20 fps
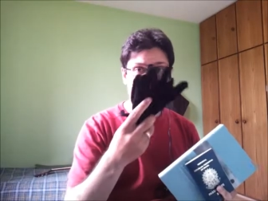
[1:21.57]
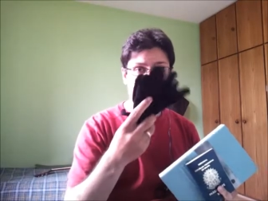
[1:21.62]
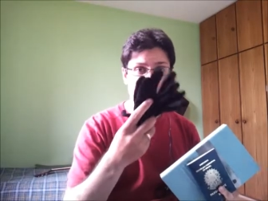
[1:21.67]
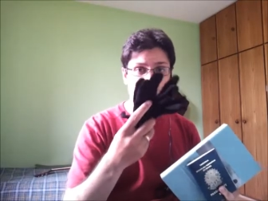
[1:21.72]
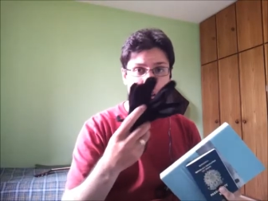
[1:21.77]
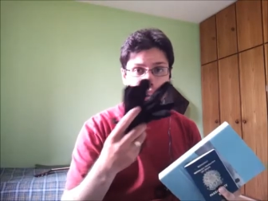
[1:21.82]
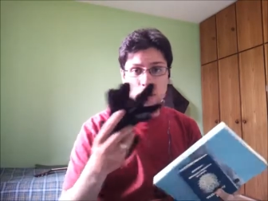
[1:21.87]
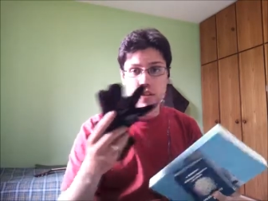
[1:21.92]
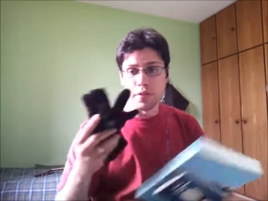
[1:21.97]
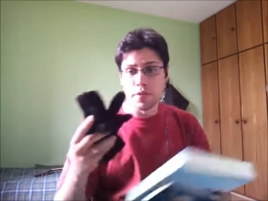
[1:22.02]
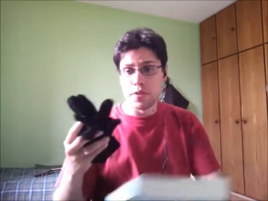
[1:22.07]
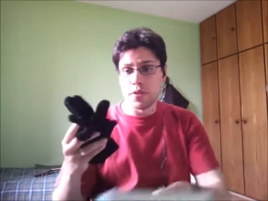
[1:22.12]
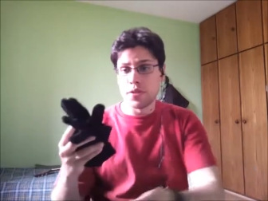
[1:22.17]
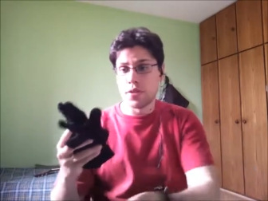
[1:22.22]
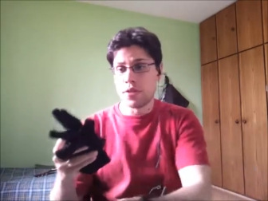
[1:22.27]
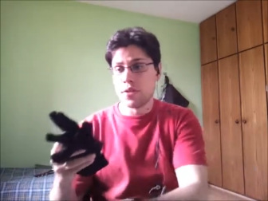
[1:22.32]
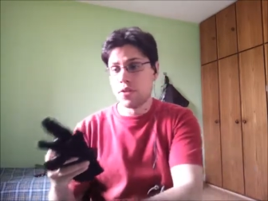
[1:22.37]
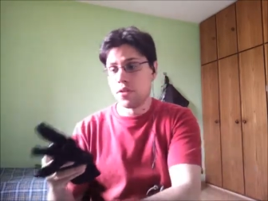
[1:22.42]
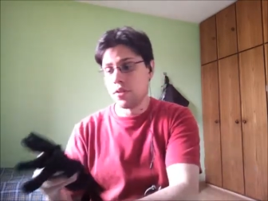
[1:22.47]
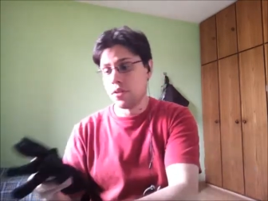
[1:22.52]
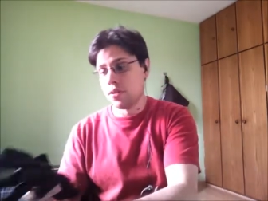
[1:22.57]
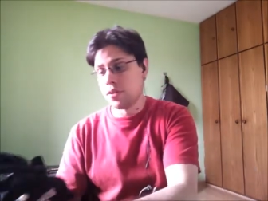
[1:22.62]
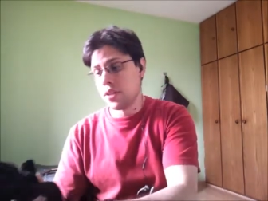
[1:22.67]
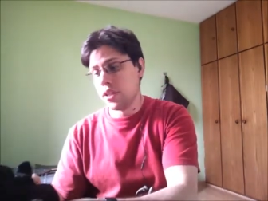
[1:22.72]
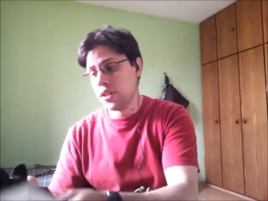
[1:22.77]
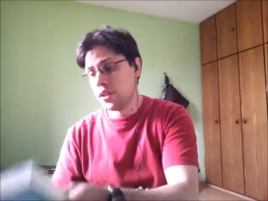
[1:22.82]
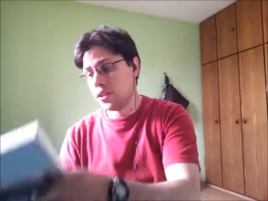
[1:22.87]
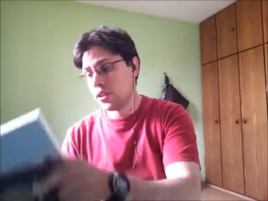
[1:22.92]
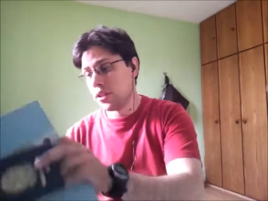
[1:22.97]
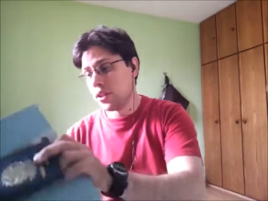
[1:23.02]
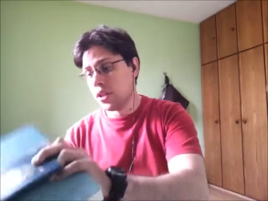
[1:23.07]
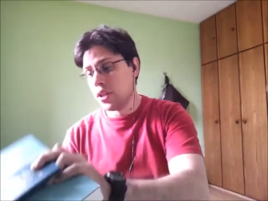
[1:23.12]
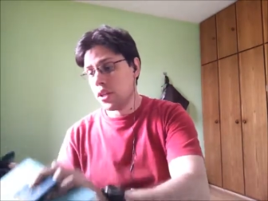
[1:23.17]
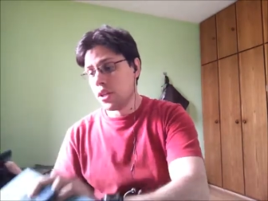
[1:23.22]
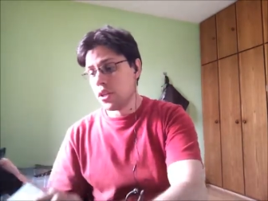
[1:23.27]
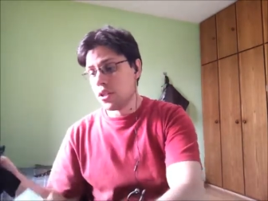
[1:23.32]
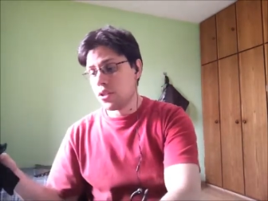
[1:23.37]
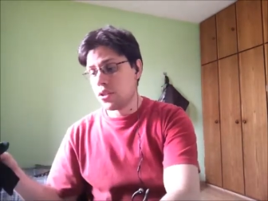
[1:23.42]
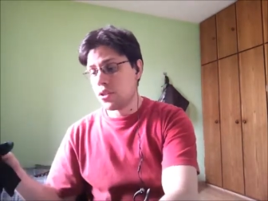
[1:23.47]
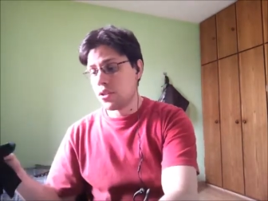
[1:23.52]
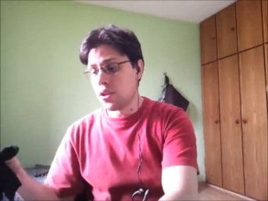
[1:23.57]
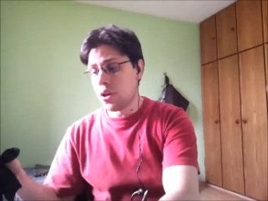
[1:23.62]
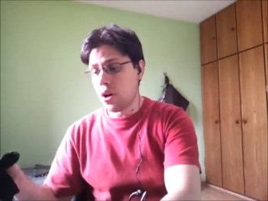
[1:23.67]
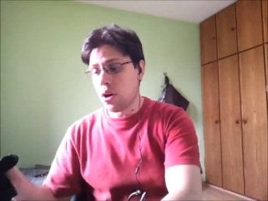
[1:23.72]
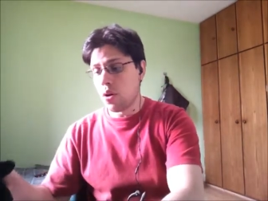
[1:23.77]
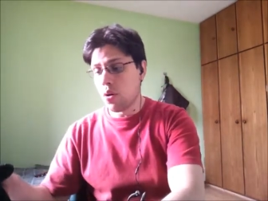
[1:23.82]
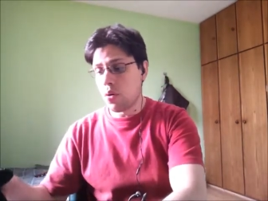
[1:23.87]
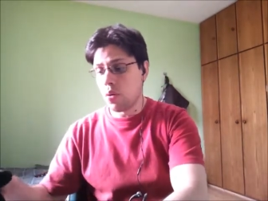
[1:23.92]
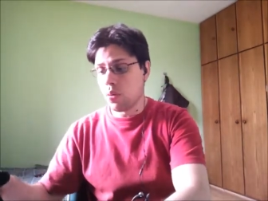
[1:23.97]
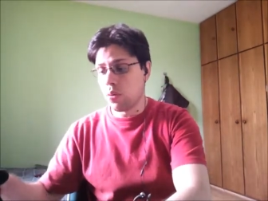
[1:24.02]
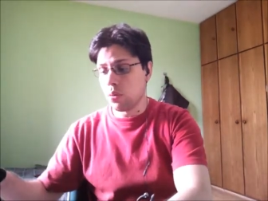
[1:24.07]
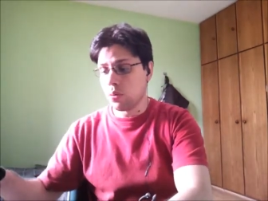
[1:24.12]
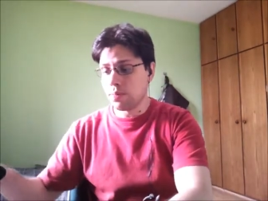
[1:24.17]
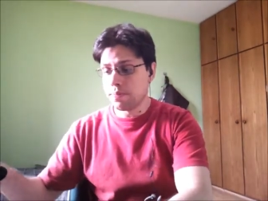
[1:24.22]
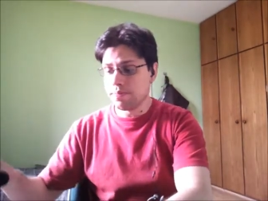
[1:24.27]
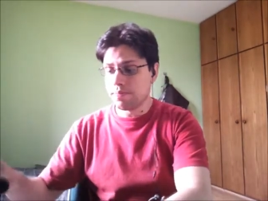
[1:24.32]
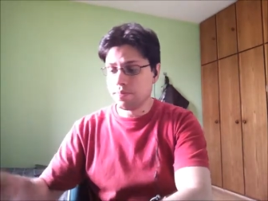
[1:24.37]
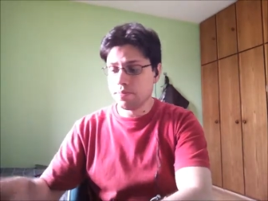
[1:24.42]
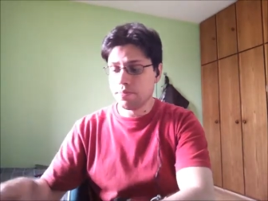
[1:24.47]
gloves, alright? So,